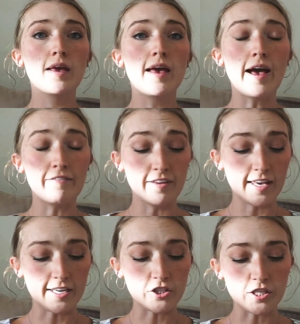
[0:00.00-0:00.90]

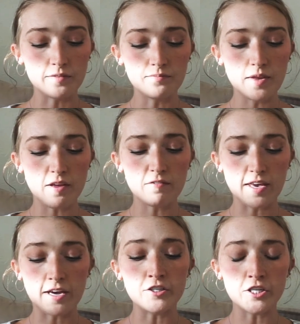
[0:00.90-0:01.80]
Affectation of
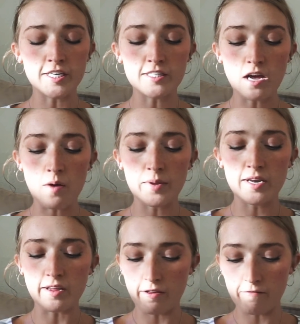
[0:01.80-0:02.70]
candor is common
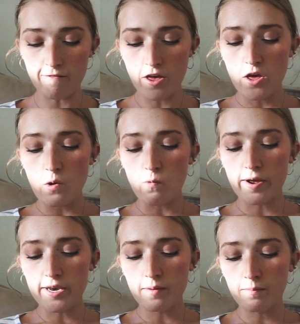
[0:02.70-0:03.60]
enough.
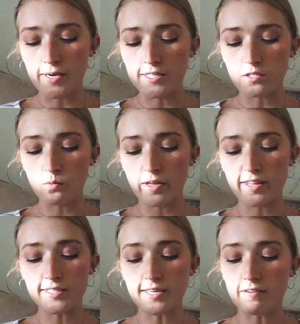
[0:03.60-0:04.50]
One meets with
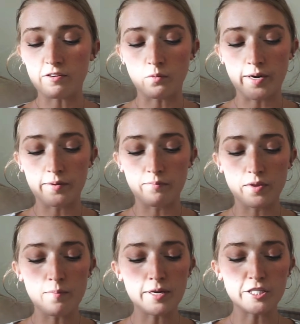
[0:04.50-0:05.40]
it everywhere,
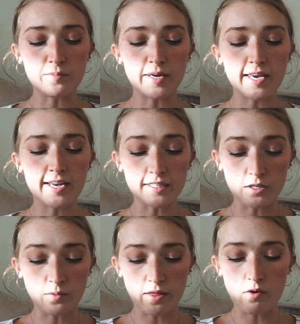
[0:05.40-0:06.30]
but to be
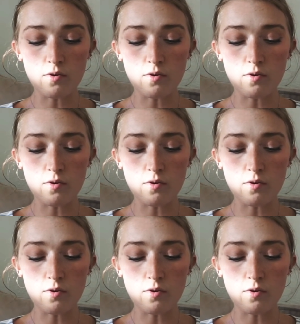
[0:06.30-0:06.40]
candid without